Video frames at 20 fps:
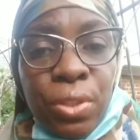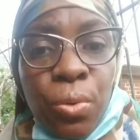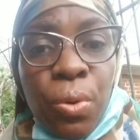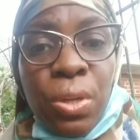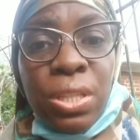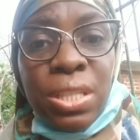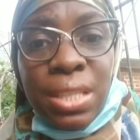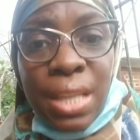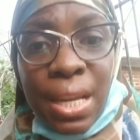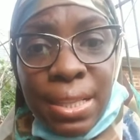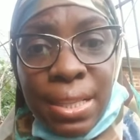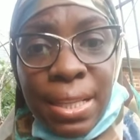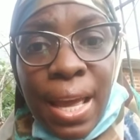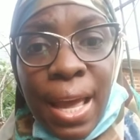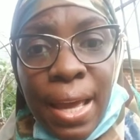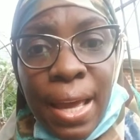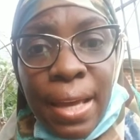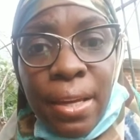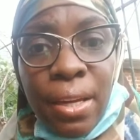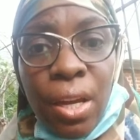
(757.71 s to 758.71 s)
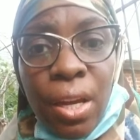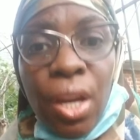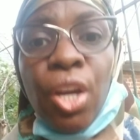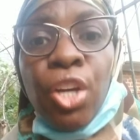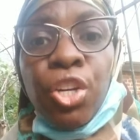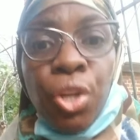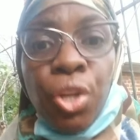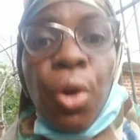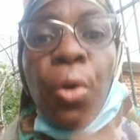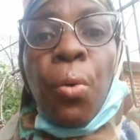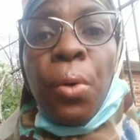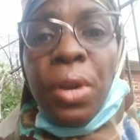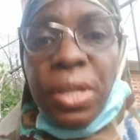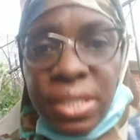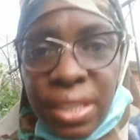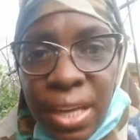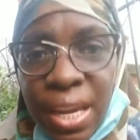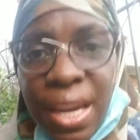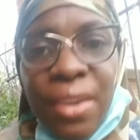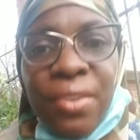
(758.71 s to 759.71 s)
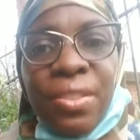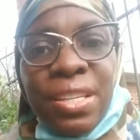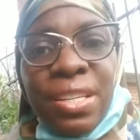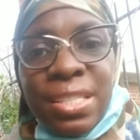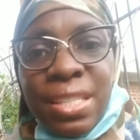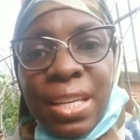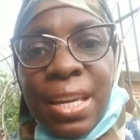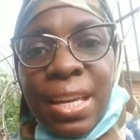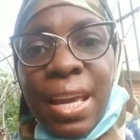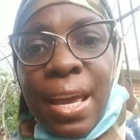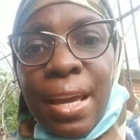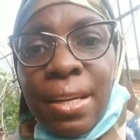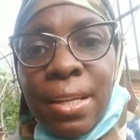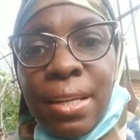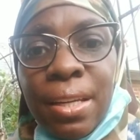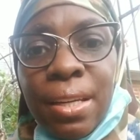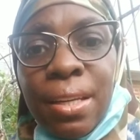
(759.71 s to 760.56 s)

on Sunday, you're going to hear this again.